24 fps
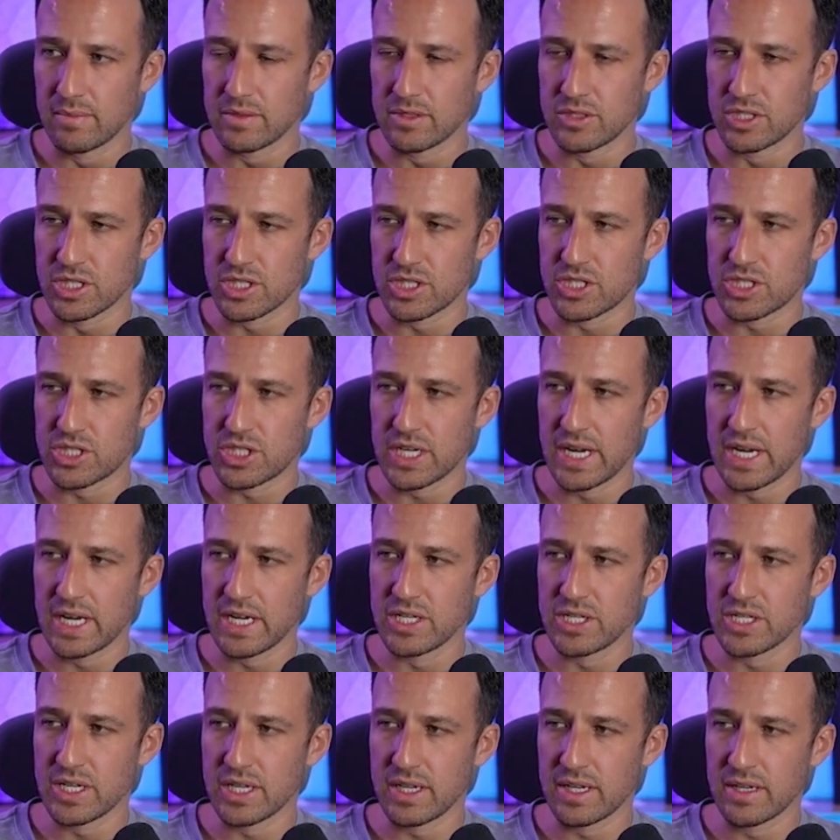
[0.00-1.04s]
just
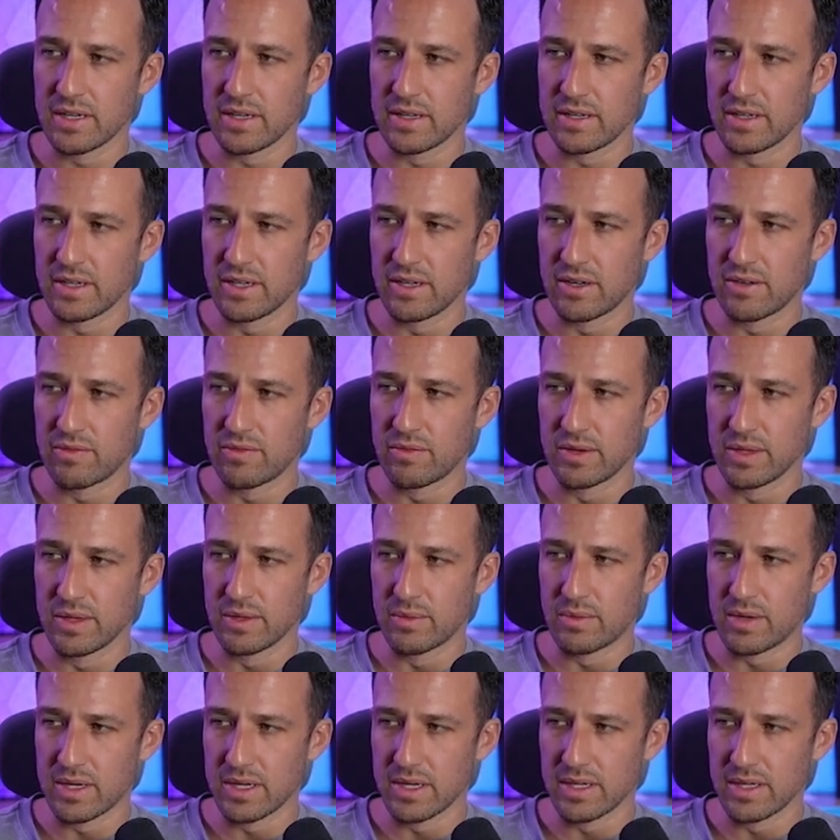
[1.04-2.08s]
changing, if we
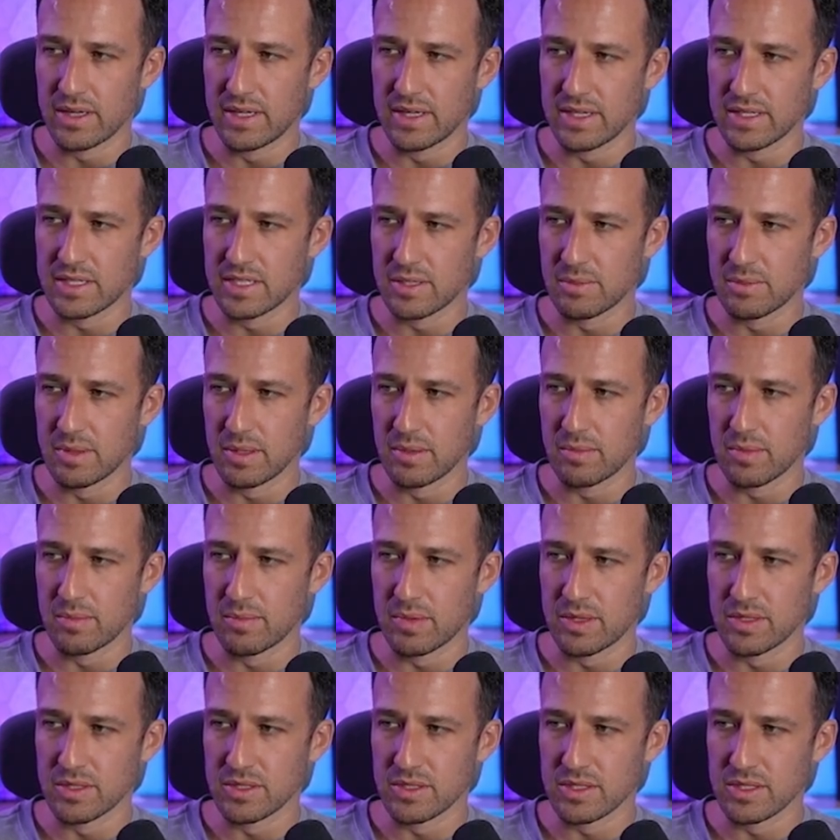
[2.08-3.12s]
wanted this to be
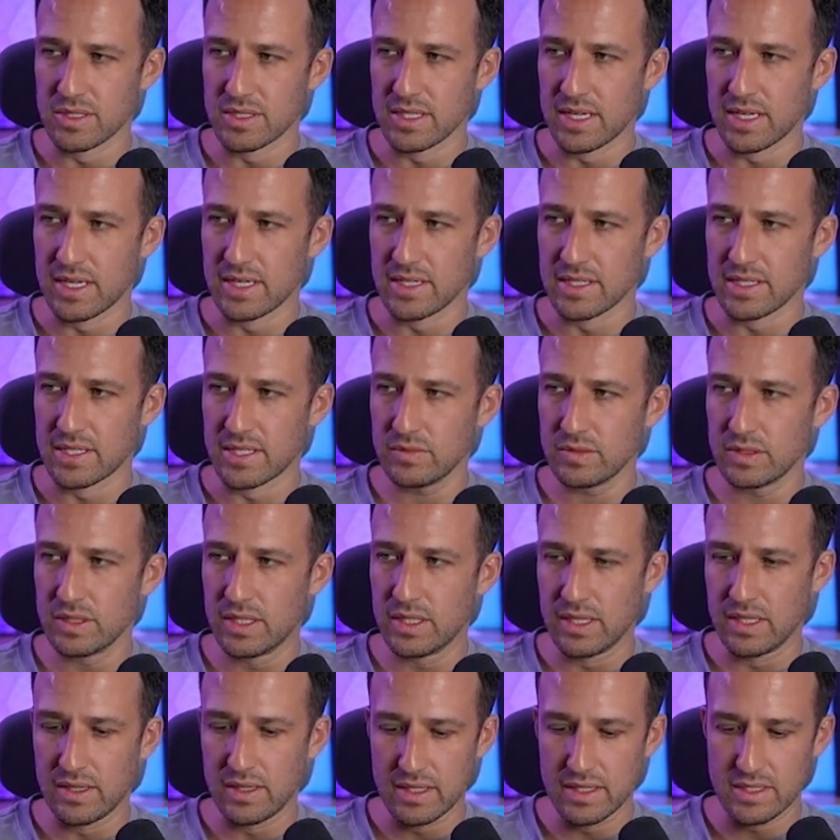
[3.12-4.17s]
proposal sent
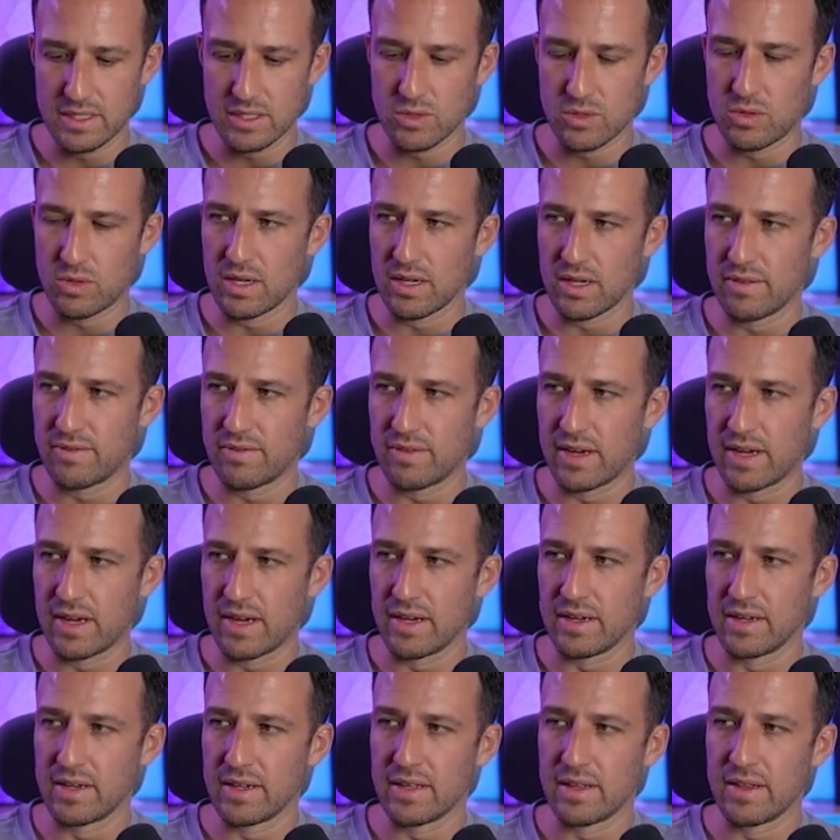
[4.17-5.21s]
and this qualified,